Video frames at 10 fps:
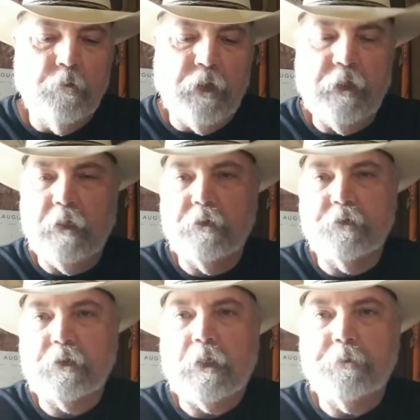Penny had to
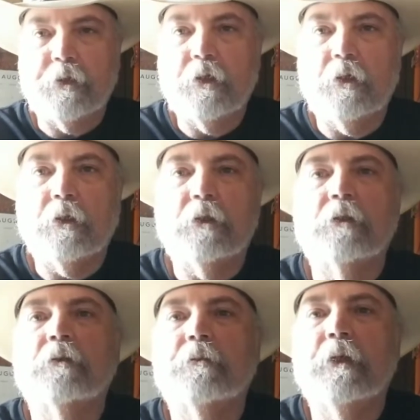stop the car,
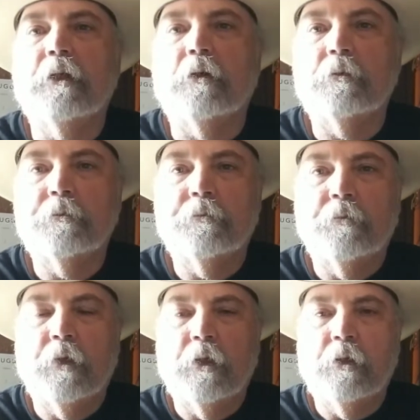you know,
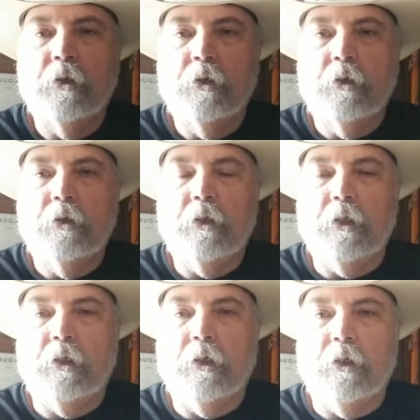
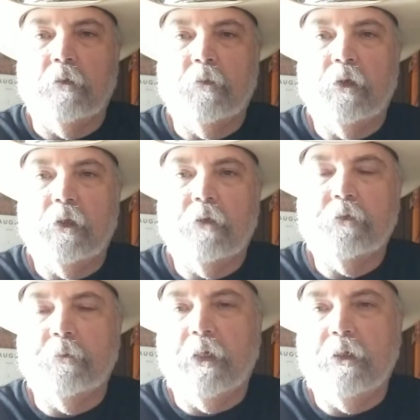and uh, pull off
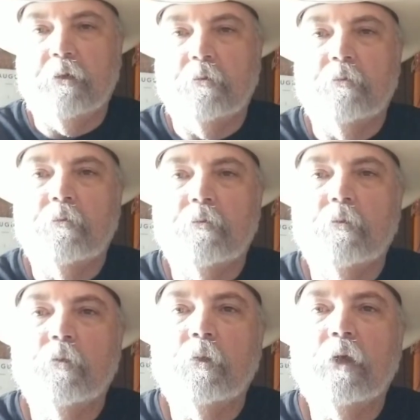the main
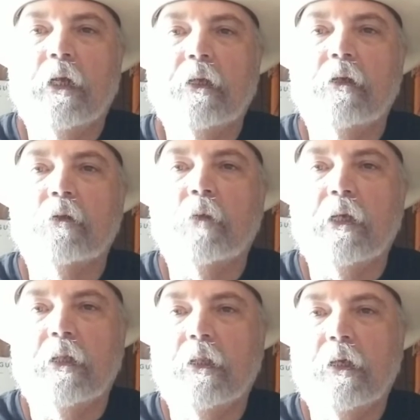drag on the way
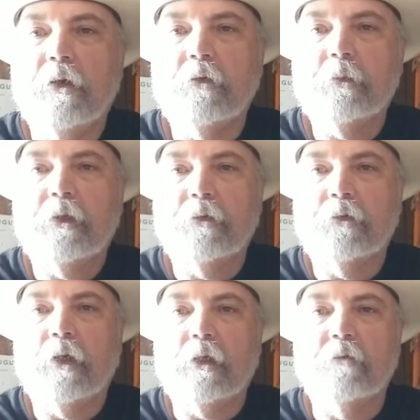to the hospital
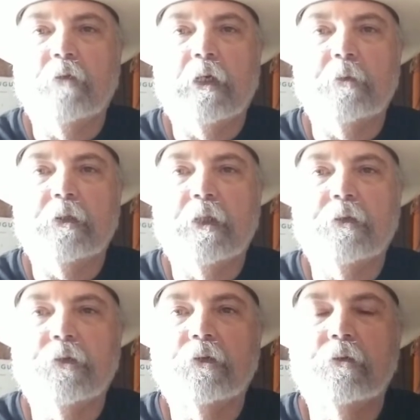so I could vomit.
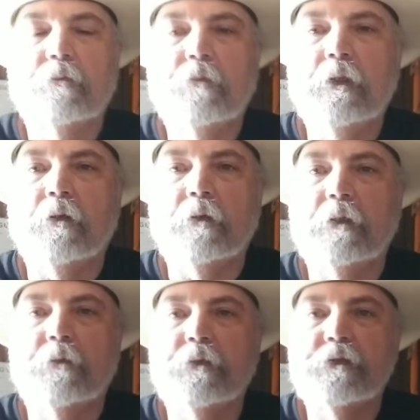That's, you know,
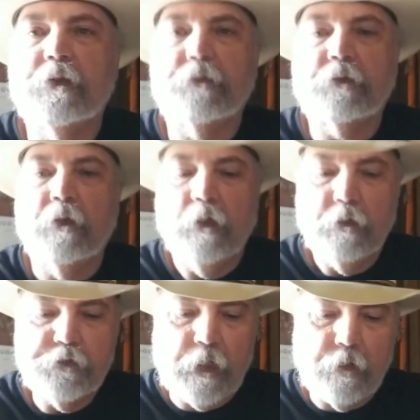it was just,
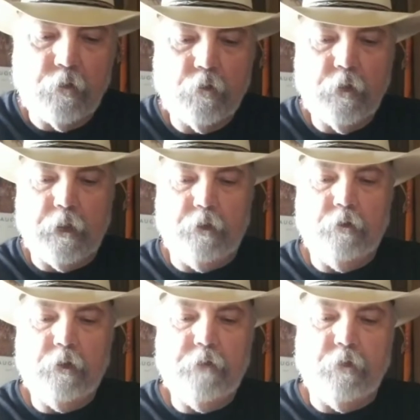Shadow, quit,
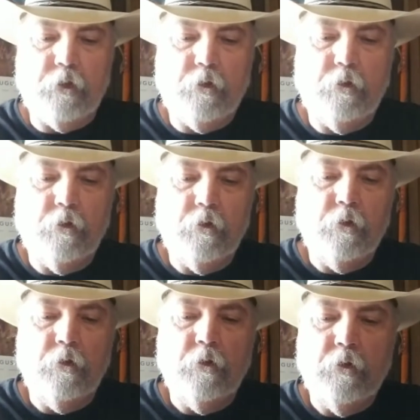leave it.
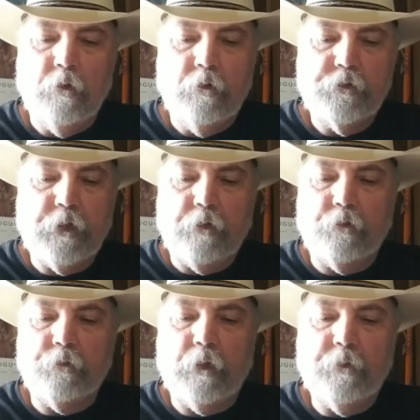
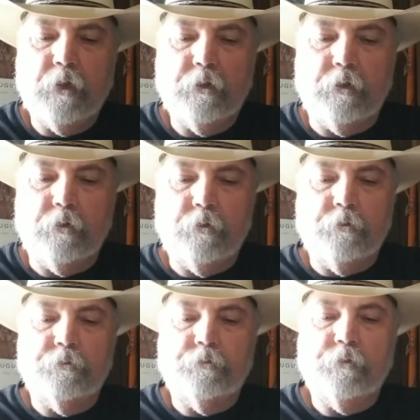Shadow's rubbing on the,
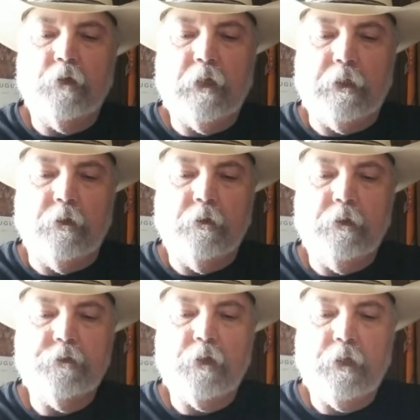come on,
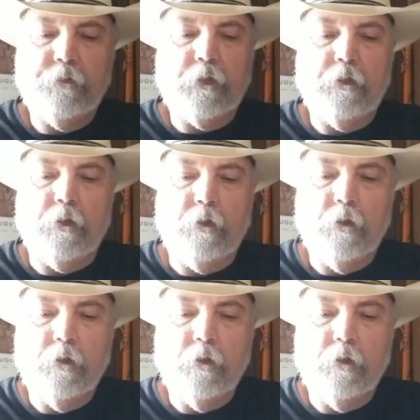get your ass out of there.